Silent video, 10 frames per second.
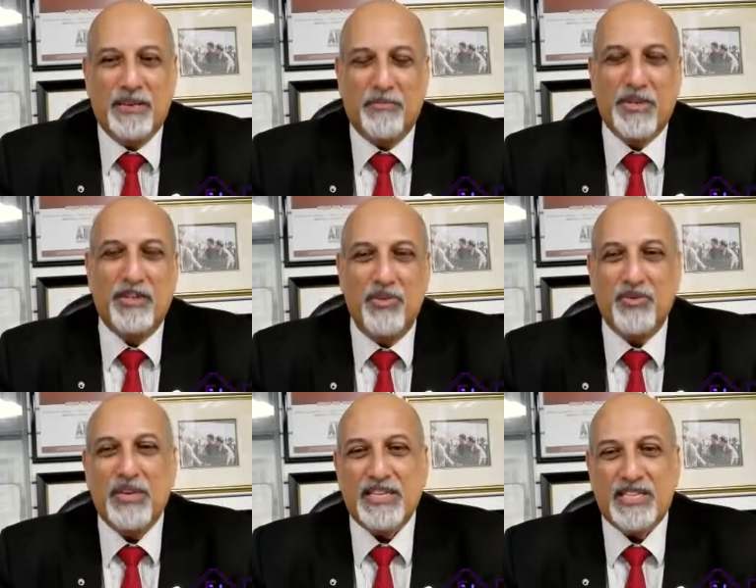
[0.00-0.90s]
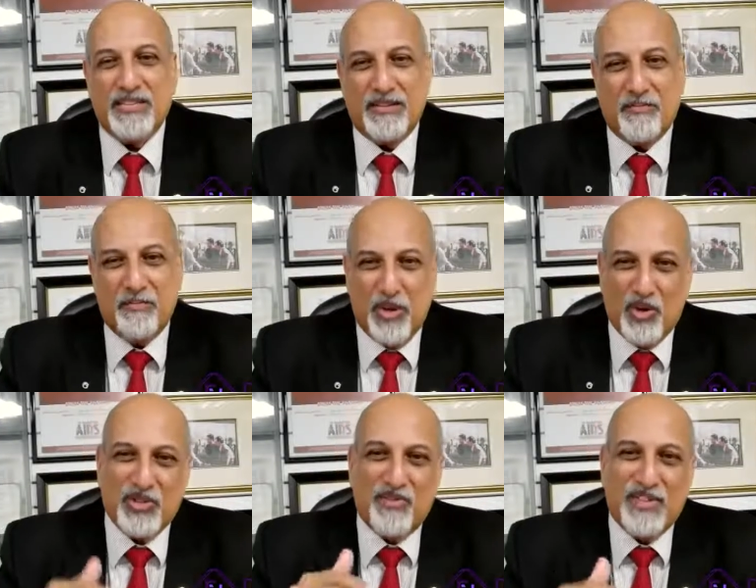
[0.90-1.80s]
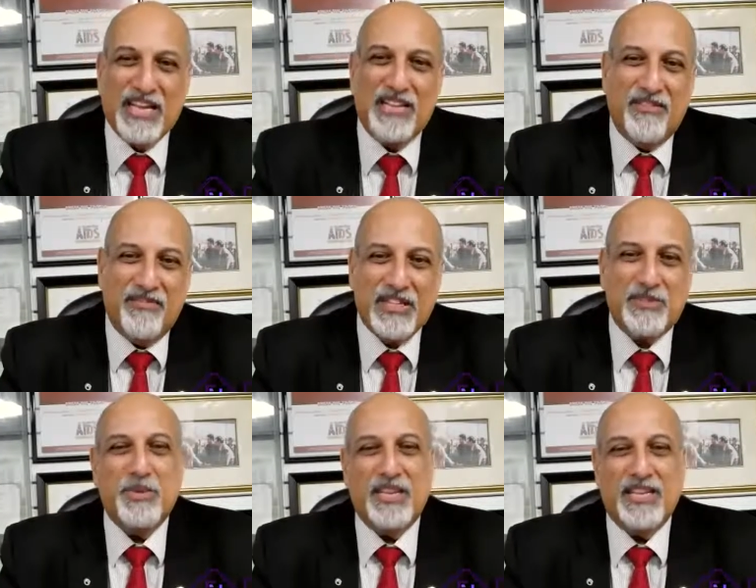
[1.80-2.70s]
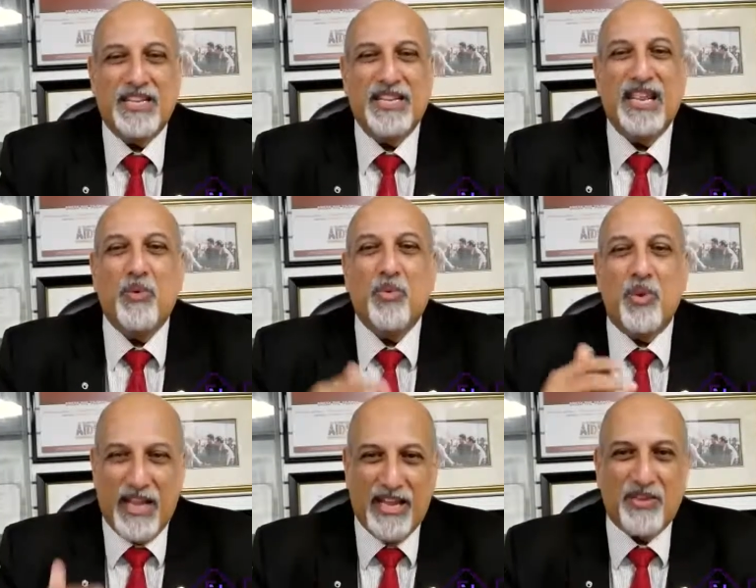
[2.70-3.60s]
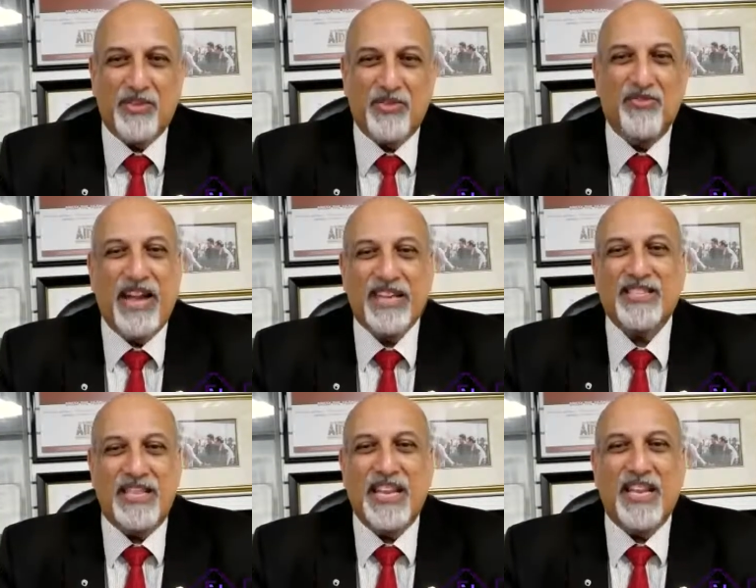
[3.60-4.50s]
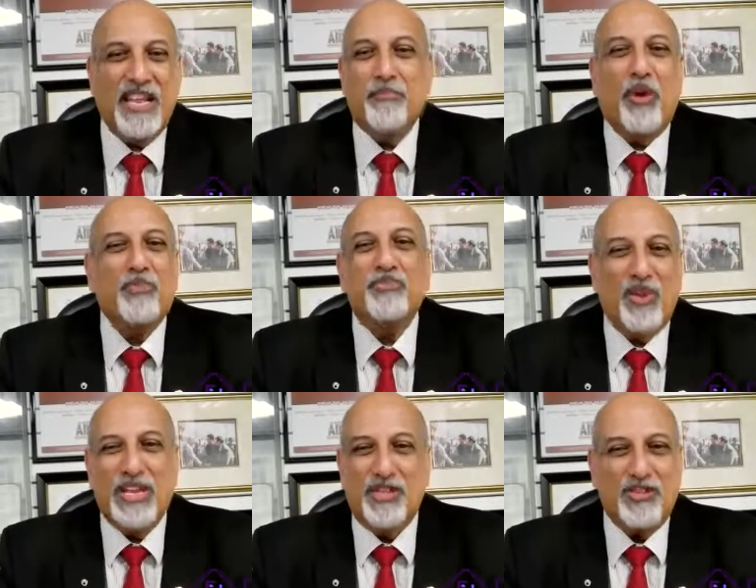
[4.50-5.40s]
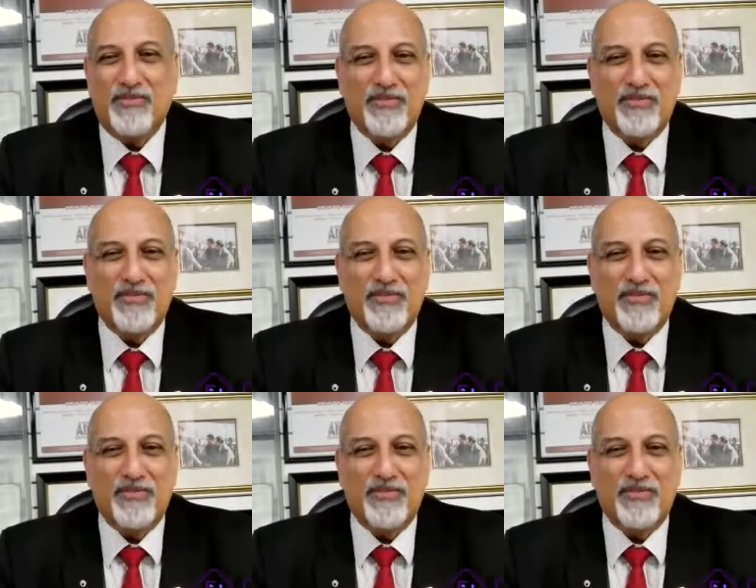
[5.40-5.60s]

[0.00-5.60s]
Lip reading: But the US, because of that investment, they will get to vaccinate their population